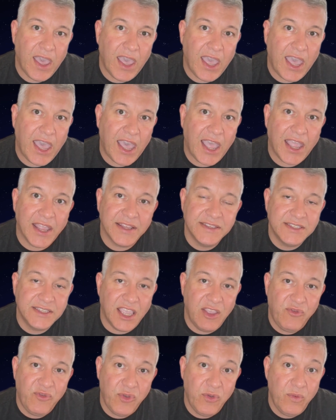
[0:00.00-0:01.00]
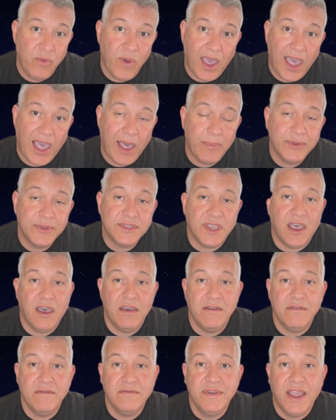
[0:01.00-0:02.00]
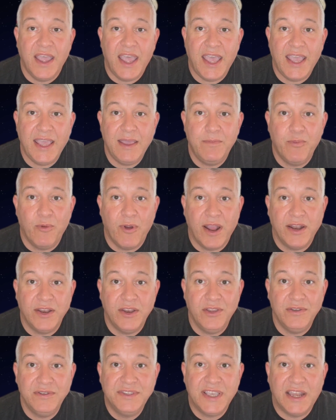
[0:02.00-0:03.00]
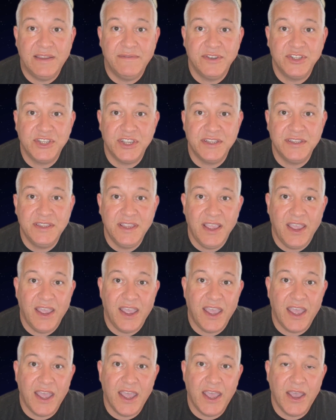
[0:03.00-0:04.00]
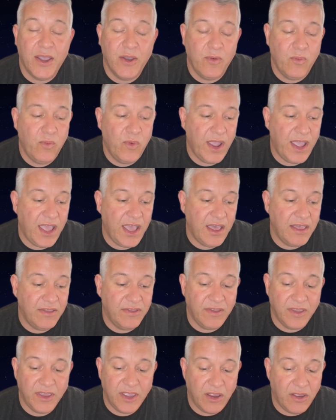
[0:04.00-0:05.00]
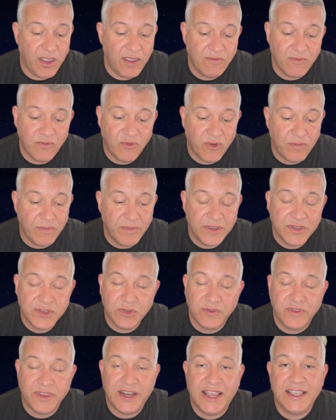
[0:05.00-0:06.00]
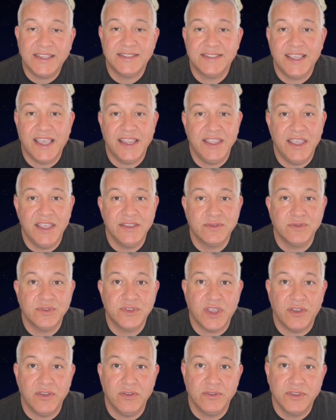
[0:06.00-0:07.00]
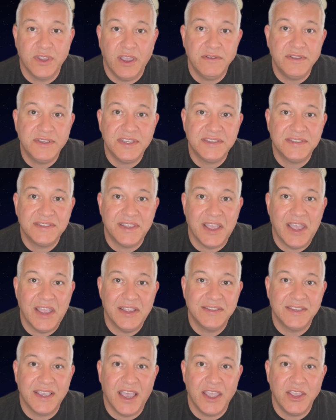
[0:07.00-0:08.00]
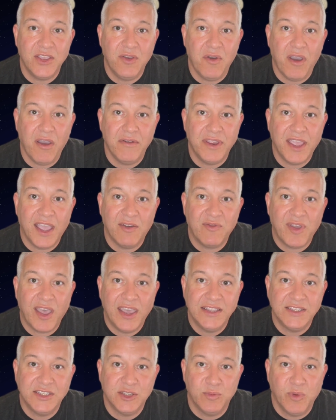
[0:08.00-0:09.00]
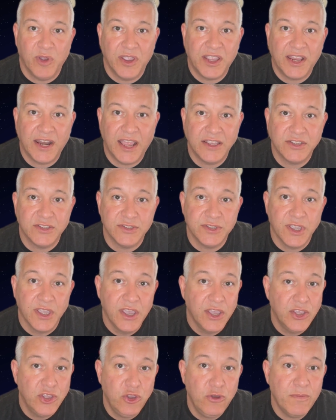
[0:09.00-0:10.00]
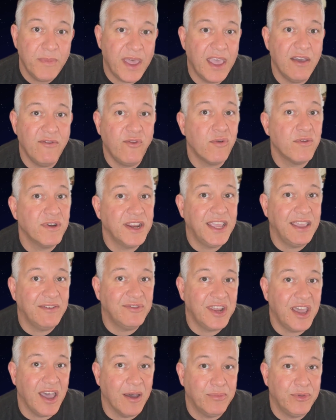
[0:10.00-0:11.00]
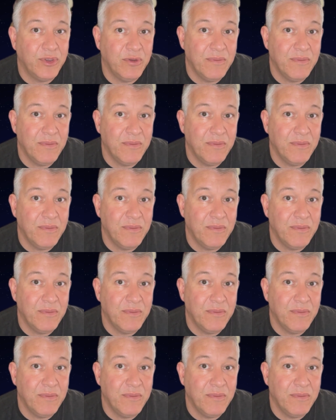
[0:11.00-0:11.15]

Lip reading: And if you happen to own a brand new television with, even from the sort of the last 10 years or so, you'll notice that you only have HDMI connections. You may have already given up.